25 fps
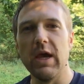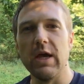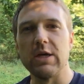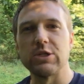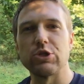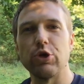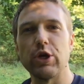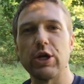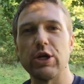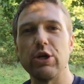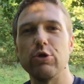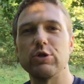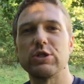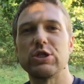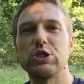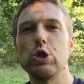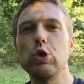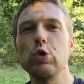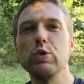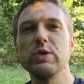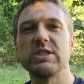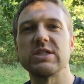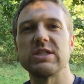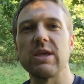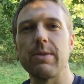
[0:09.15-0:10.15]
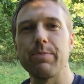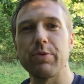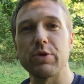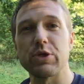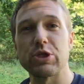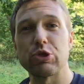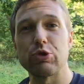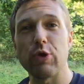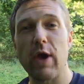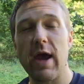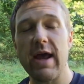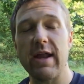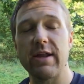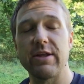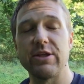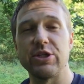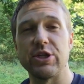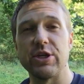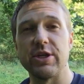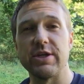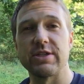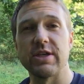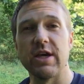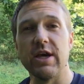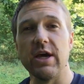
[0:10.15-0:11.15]
So you can use two simple
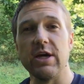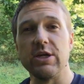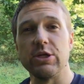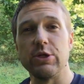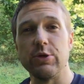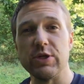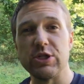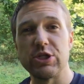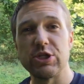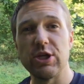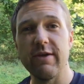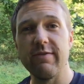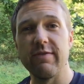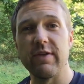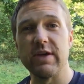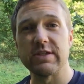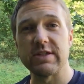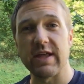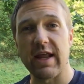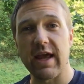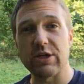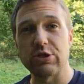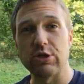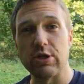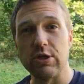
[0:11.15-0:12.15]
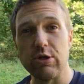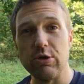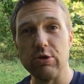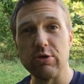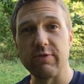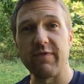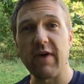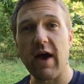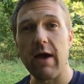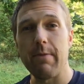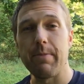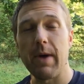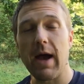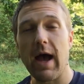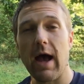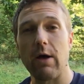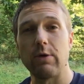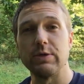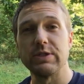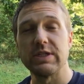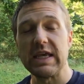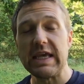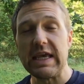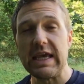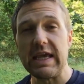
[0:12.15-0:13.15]
strategies to achieve this and actually lose 5
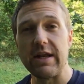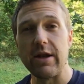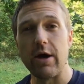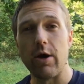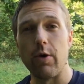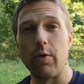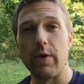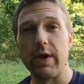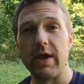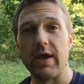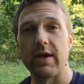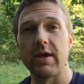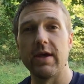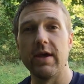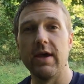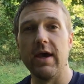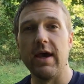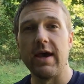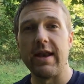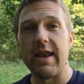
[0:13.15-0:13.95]
pounds in a week.